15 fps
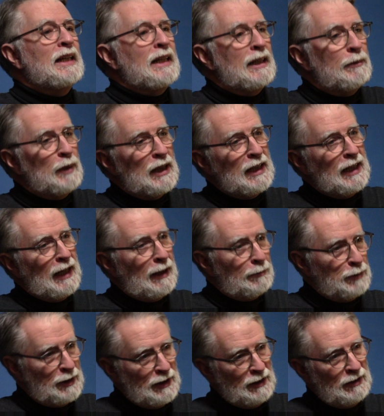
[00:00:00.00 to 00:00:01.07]
in
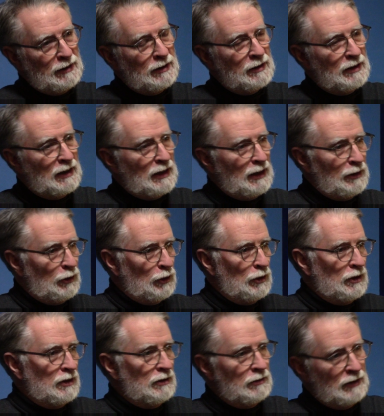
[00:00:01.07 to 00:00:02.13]
Minneapolis that I'd heard